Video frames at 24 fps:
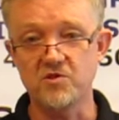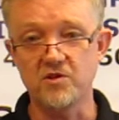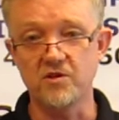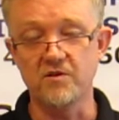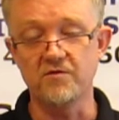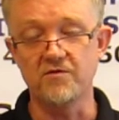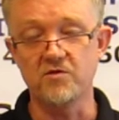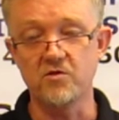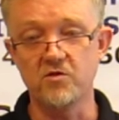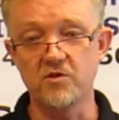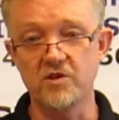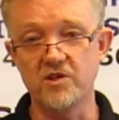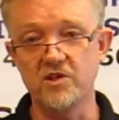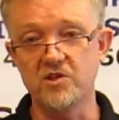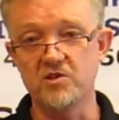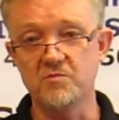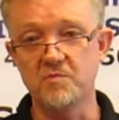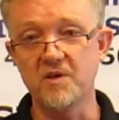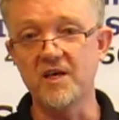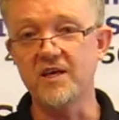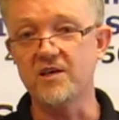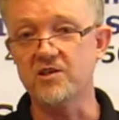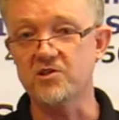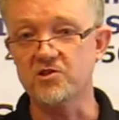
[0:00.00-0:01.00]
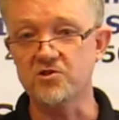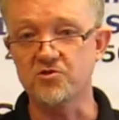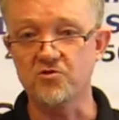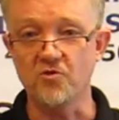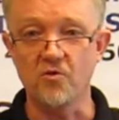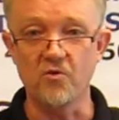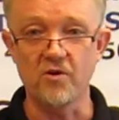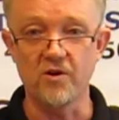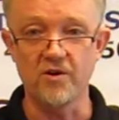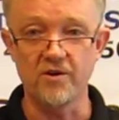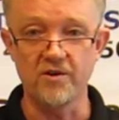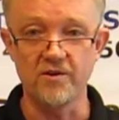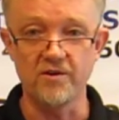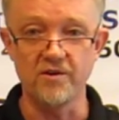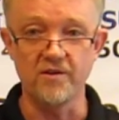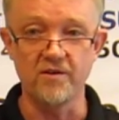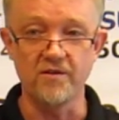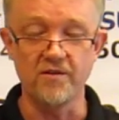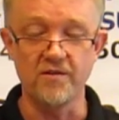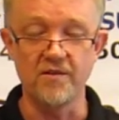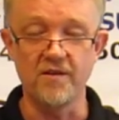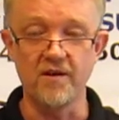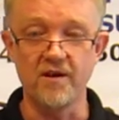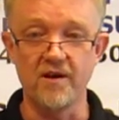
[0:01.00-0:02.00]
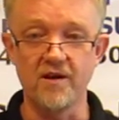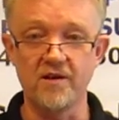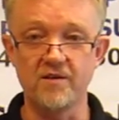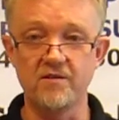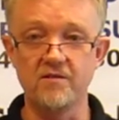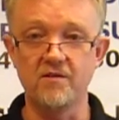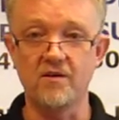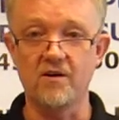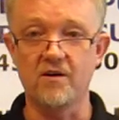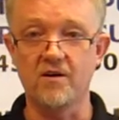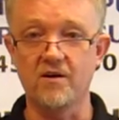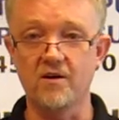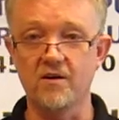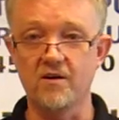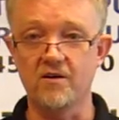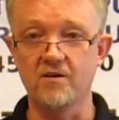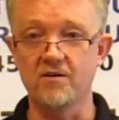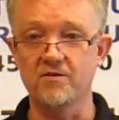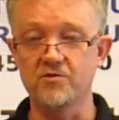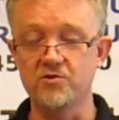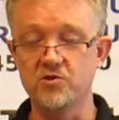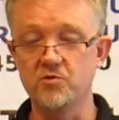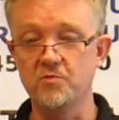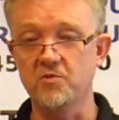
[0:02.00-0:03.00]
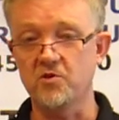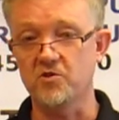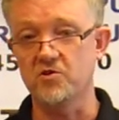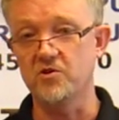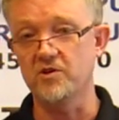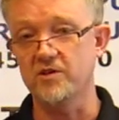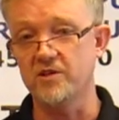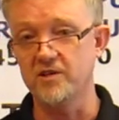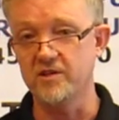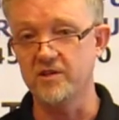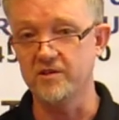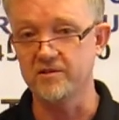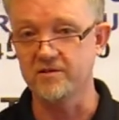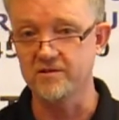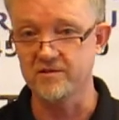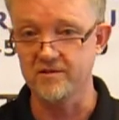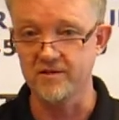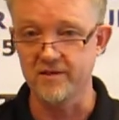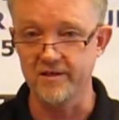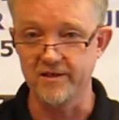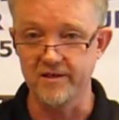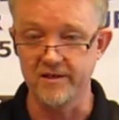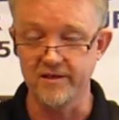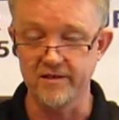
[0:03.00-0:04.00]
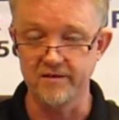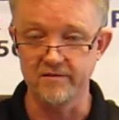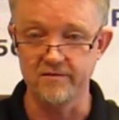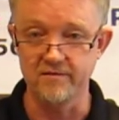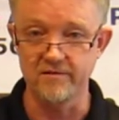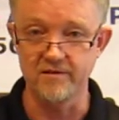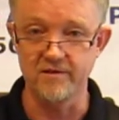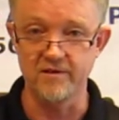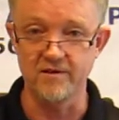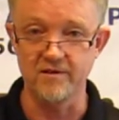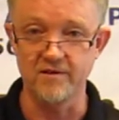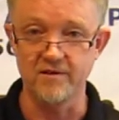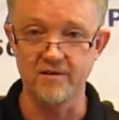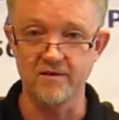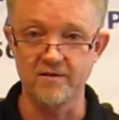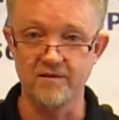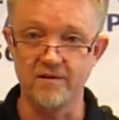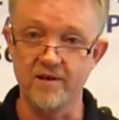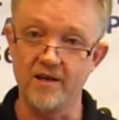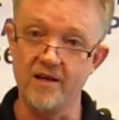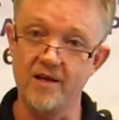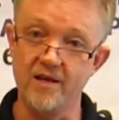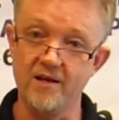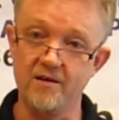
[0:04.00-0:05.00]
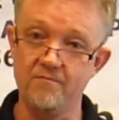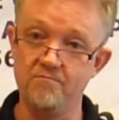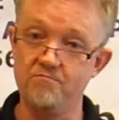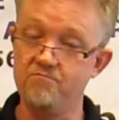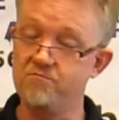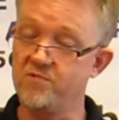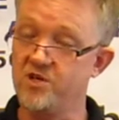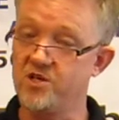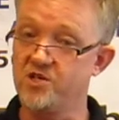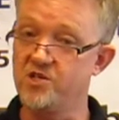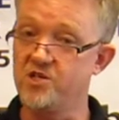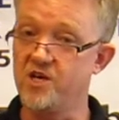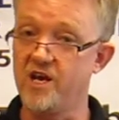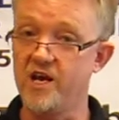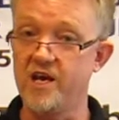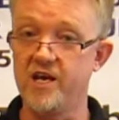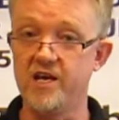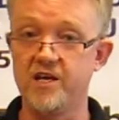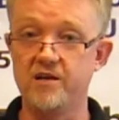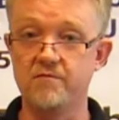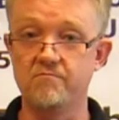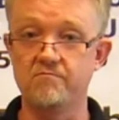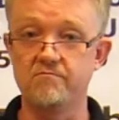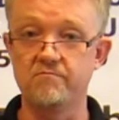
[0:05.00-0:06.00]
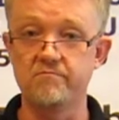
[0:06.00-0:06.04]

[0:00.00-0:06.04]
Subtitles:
of cookies being stored that are super cookies, and they contain